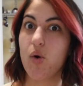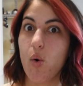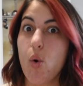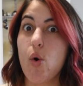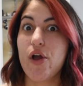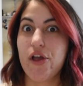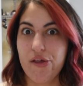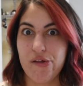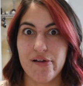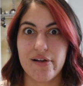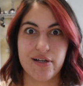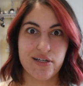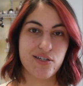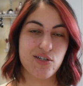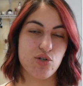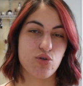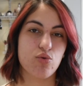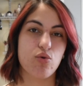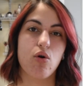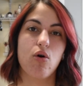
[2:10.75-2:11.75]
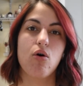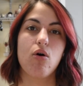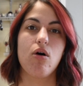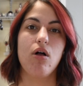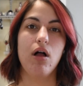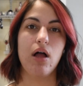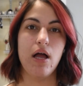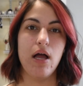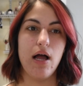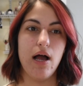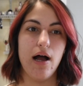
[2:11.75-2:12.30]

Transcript: oil control